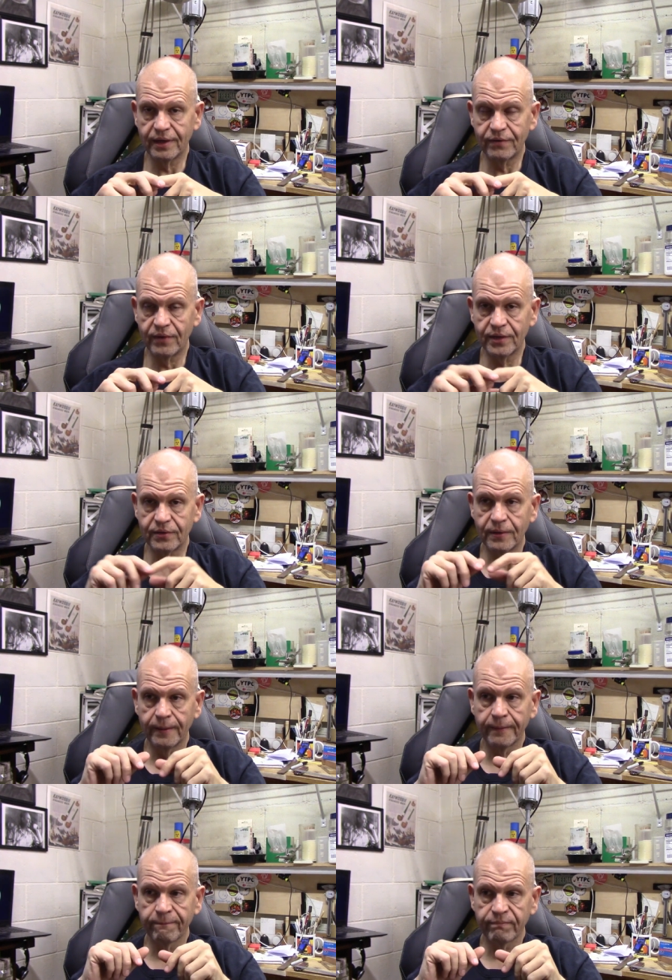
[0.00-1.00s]
I'd rather
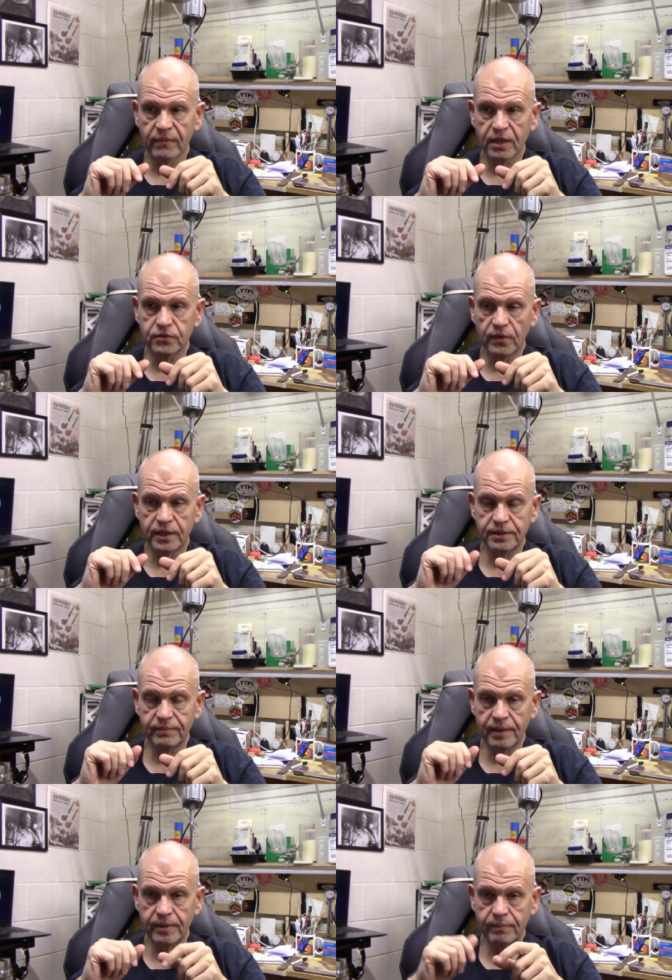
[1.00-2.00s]
try to
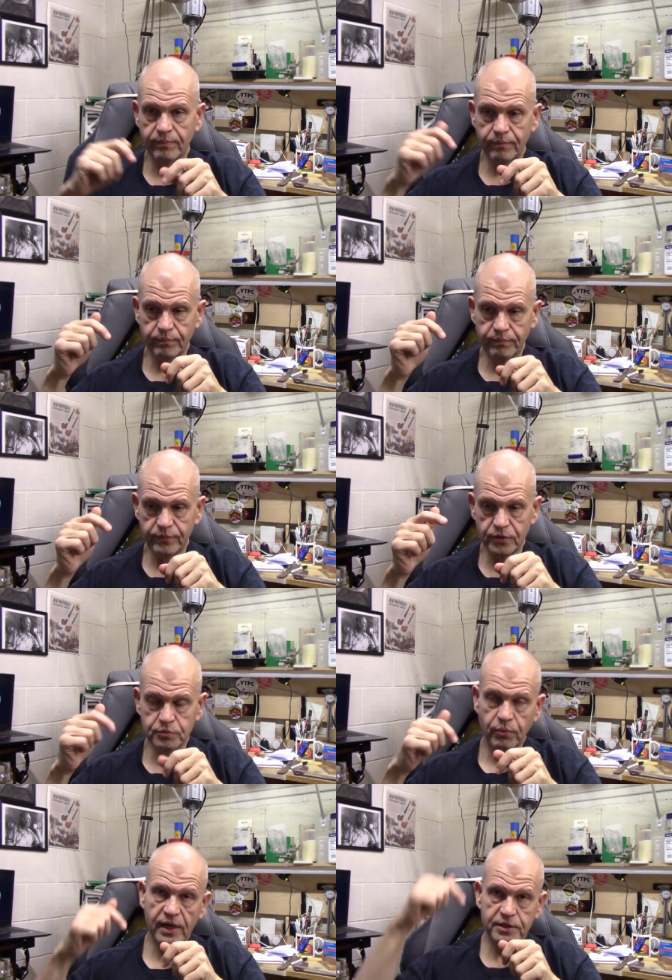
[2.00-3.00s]
maybe use
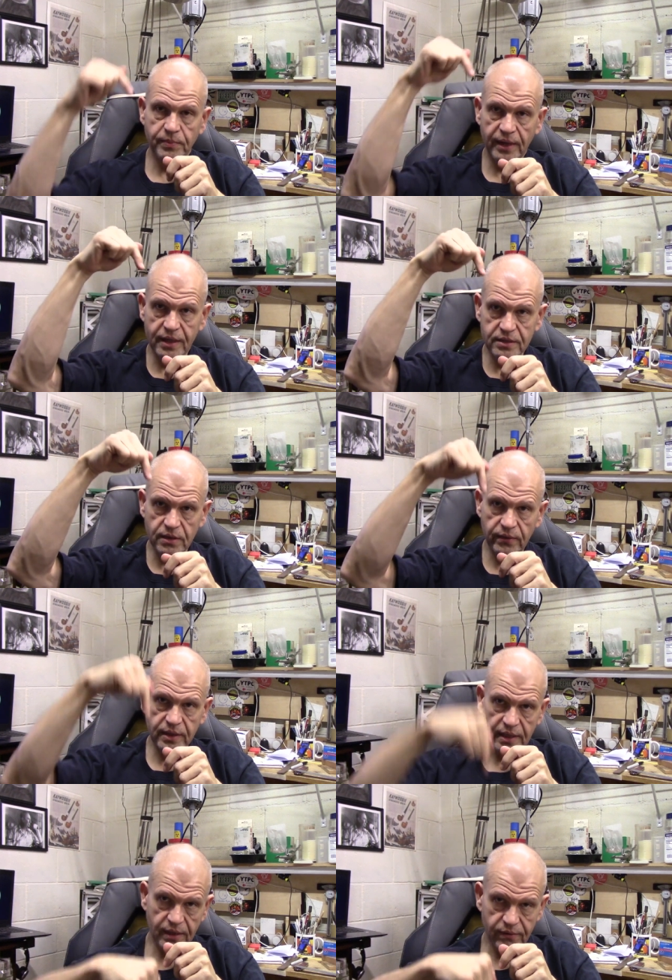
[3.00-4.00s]
brass pegs going
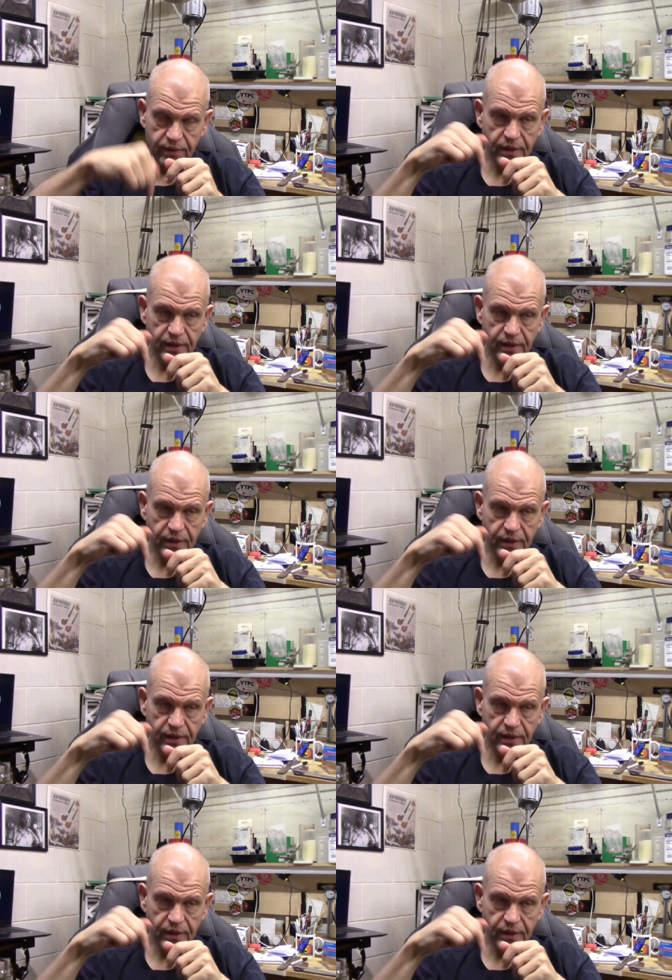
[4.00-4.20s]
down